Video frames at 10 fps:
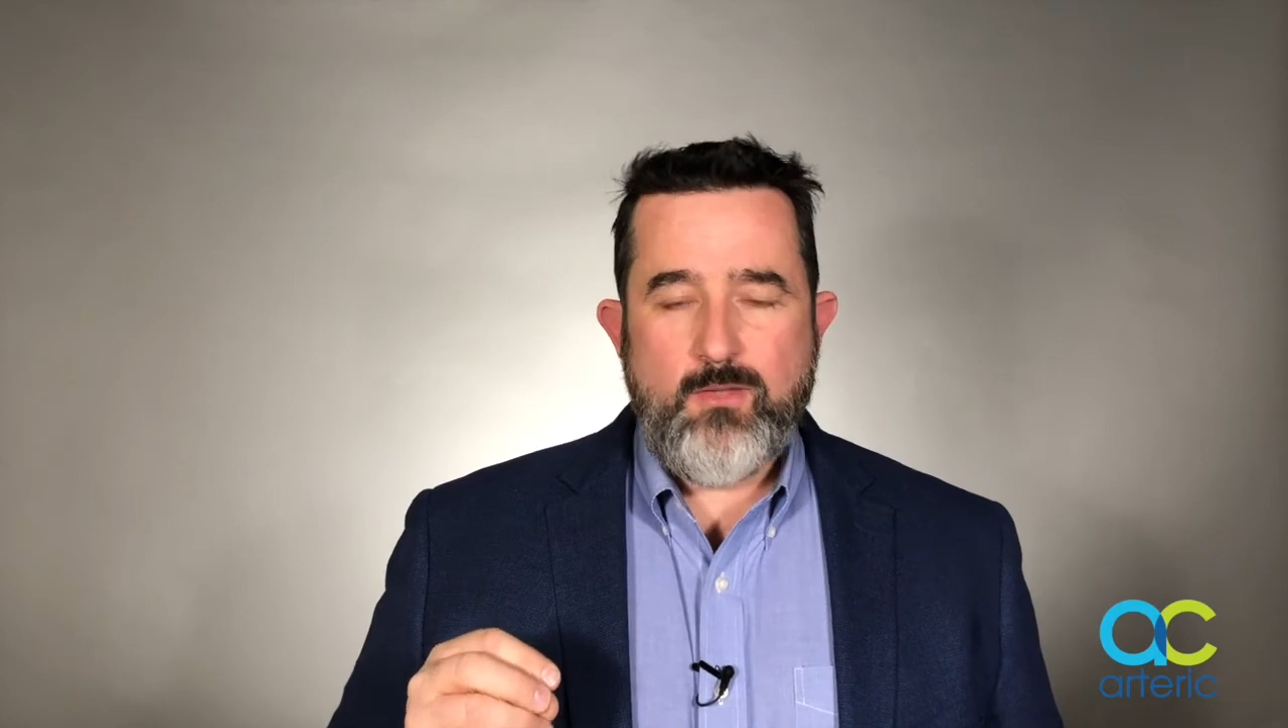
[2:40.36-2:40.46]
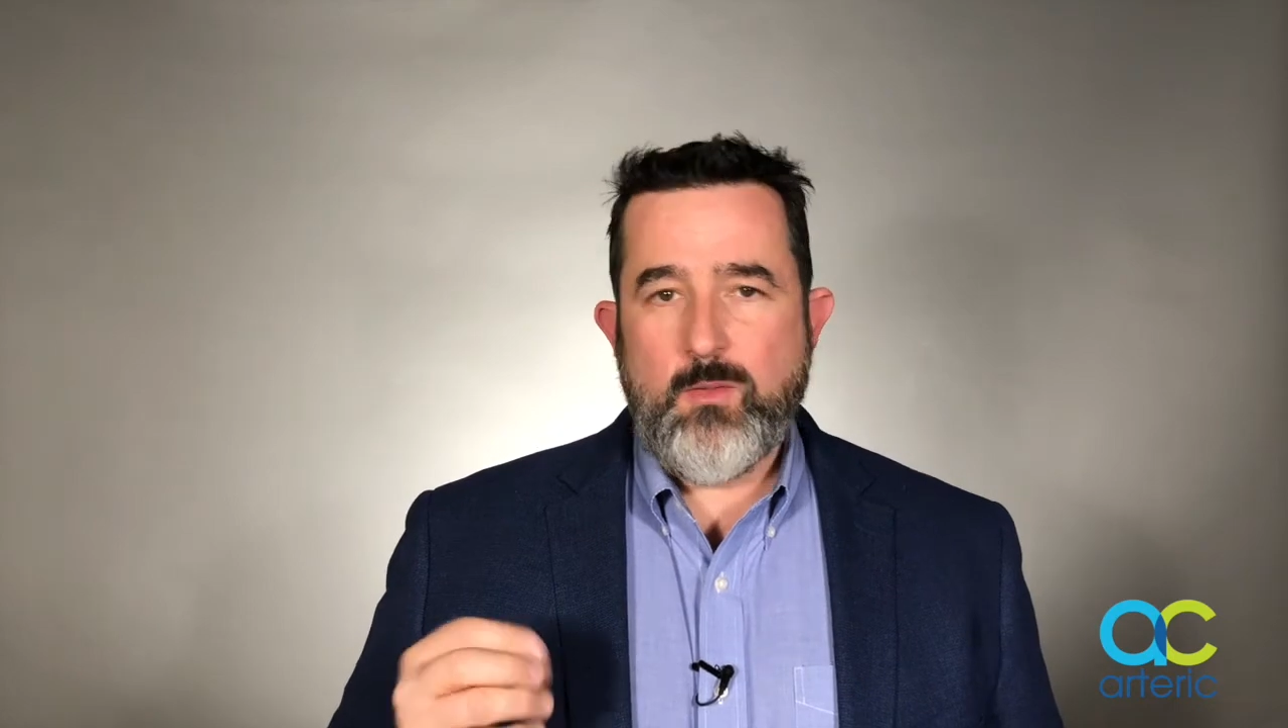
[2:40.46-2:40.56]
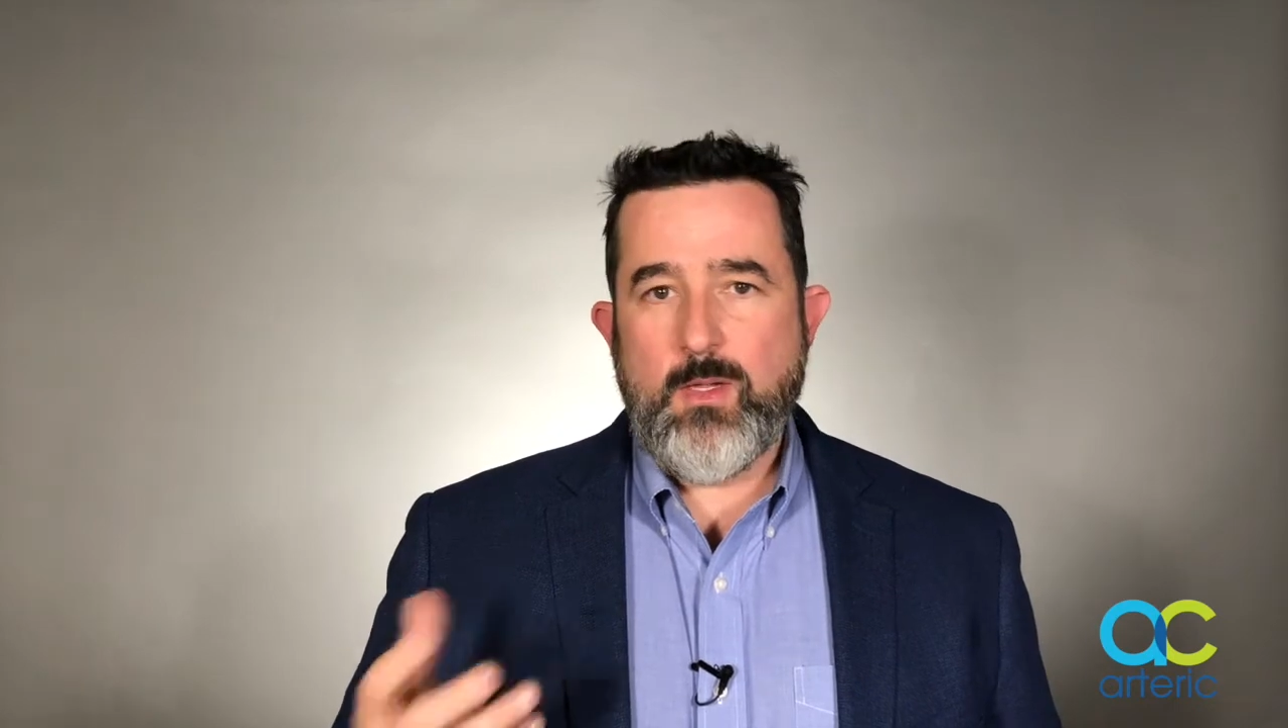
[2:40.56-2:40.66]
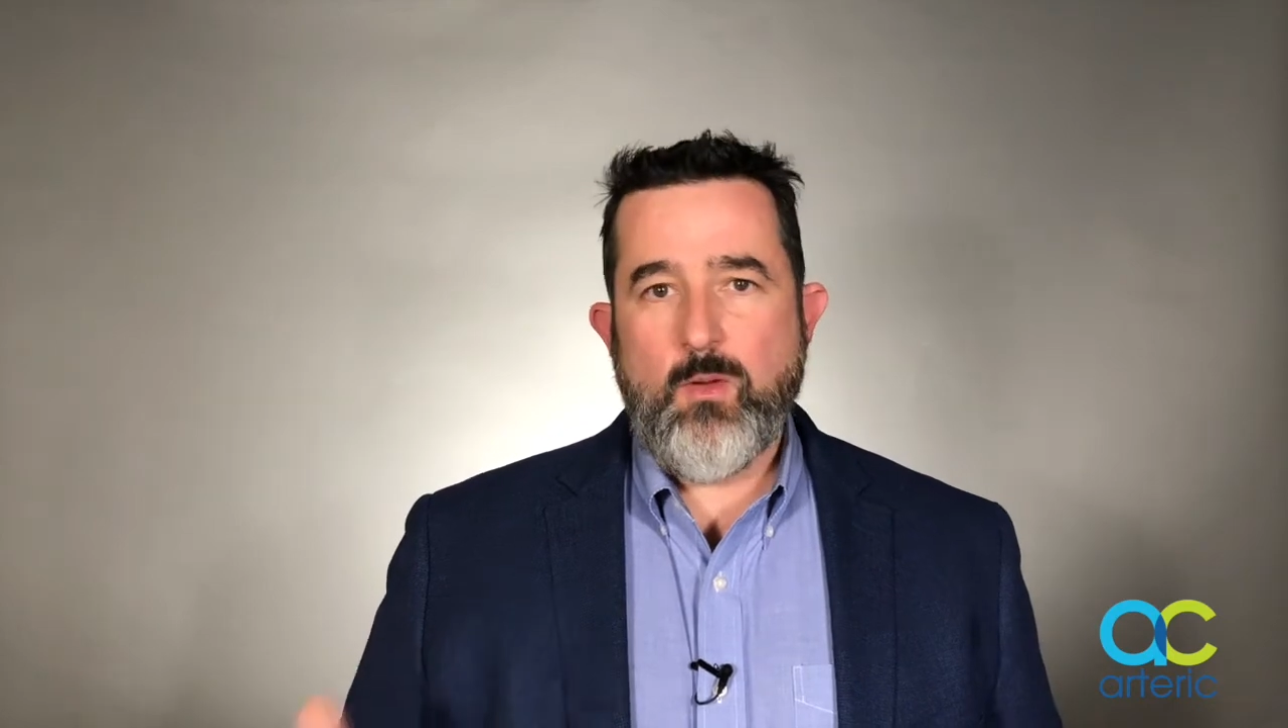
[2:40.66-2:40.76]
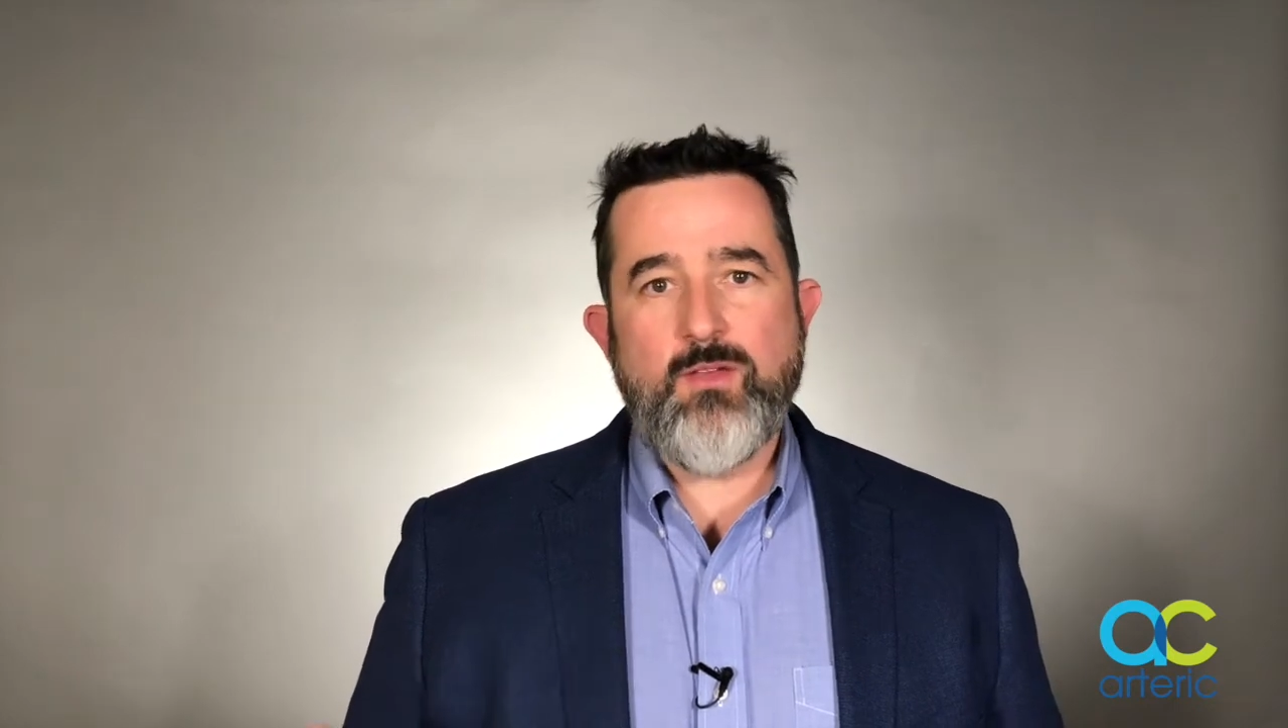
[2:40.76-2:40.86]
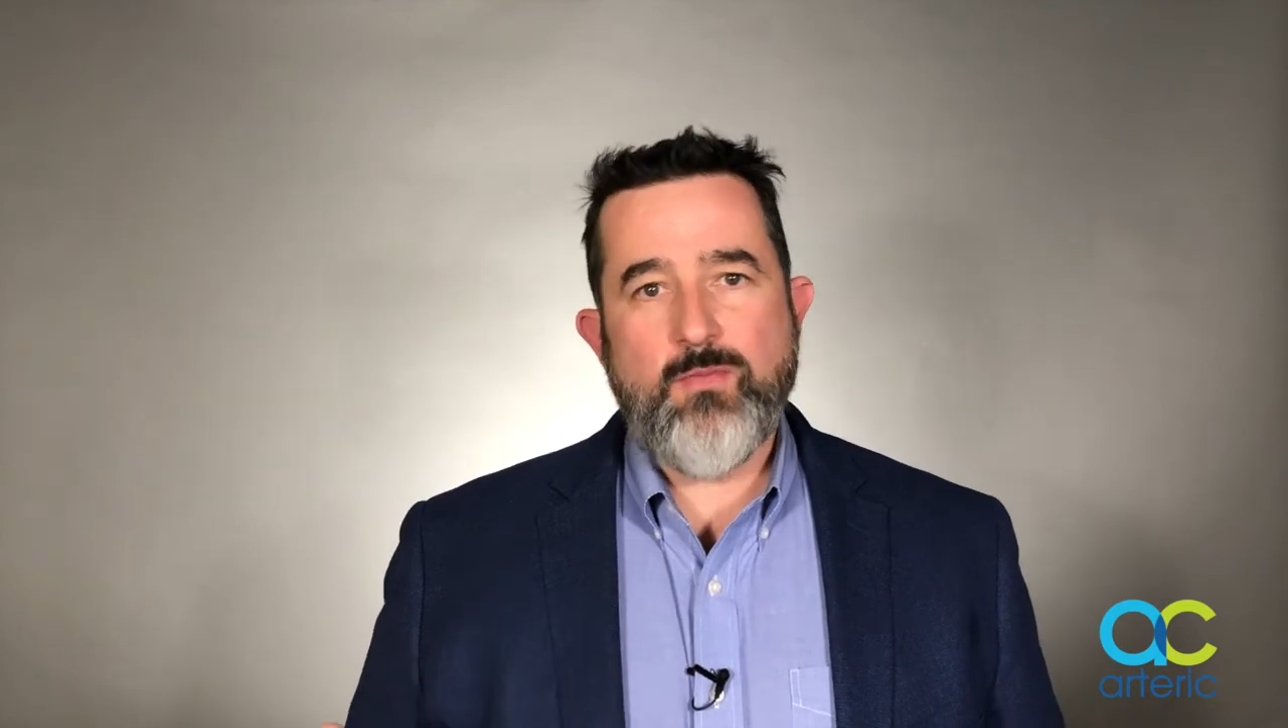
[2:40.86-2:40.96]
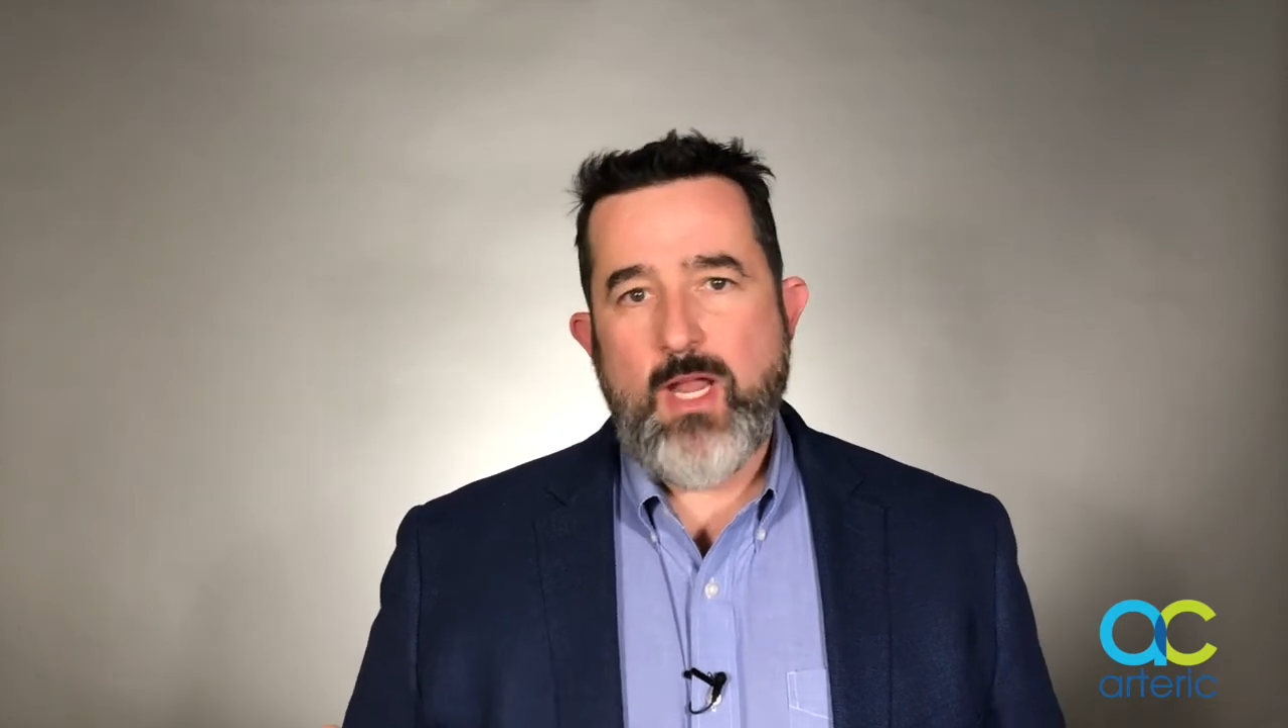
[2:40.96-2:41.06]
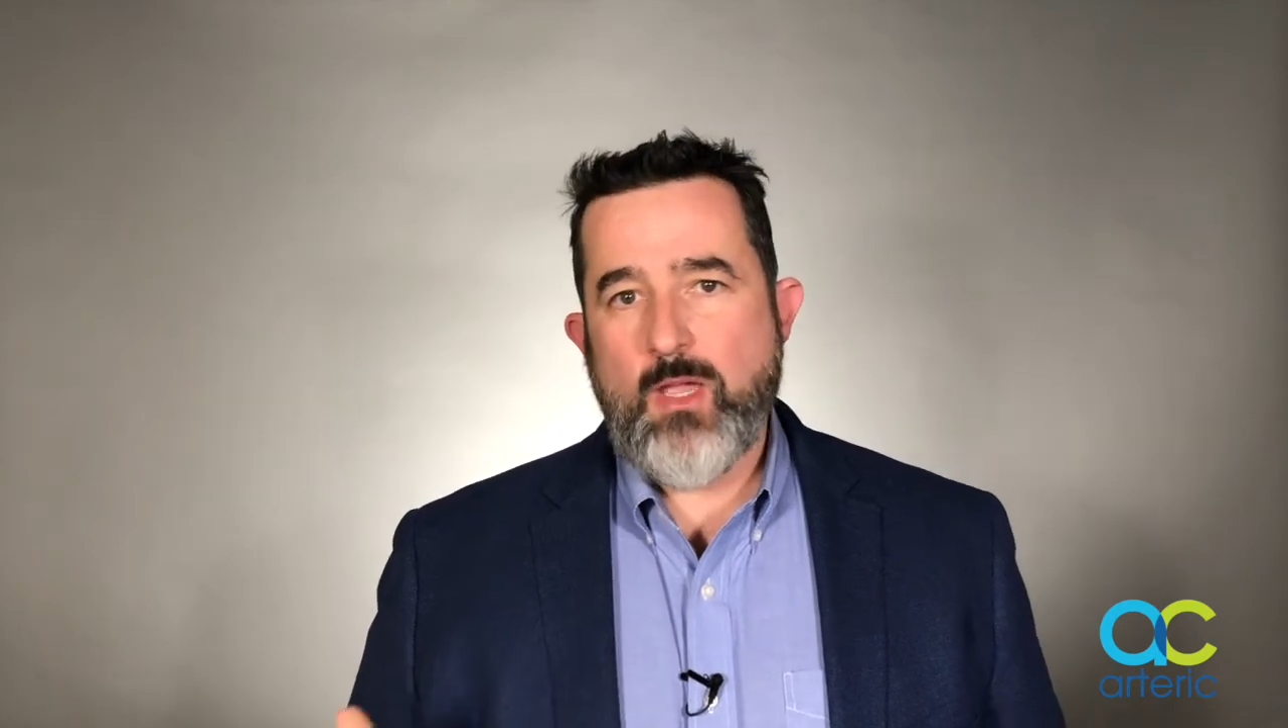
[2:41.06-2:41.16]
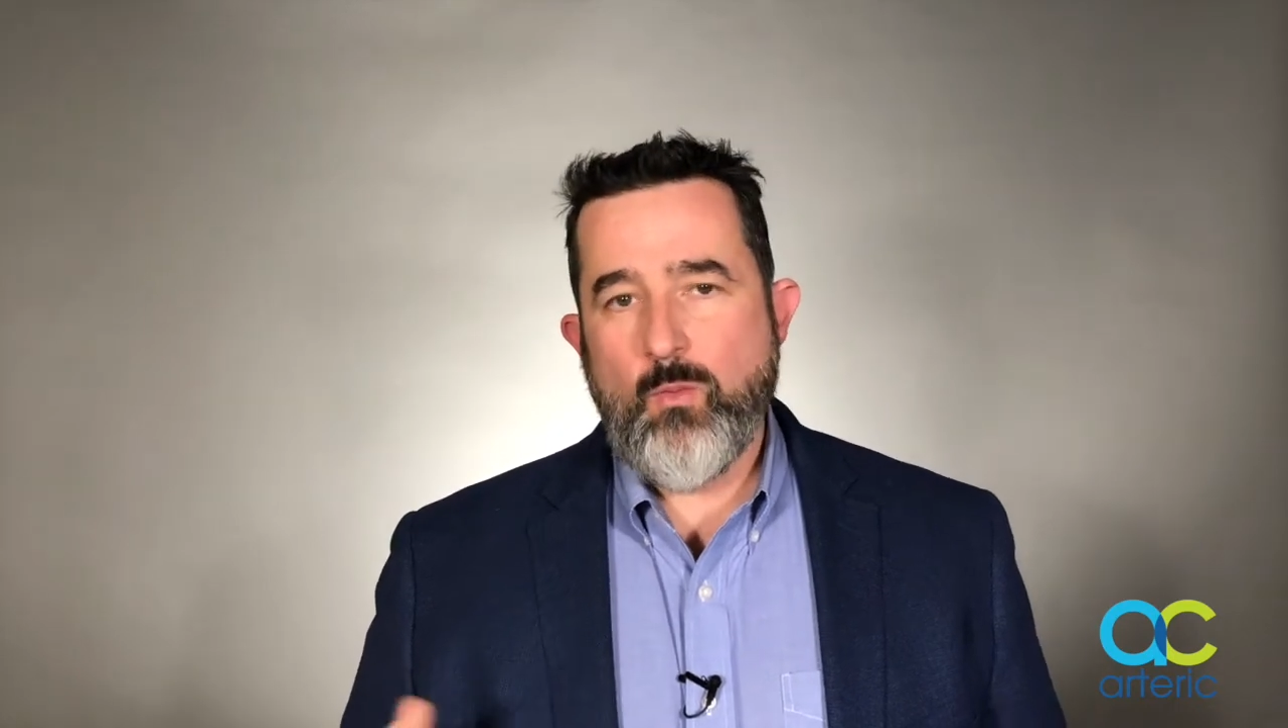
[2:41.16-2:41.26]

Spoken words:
to be quite frank,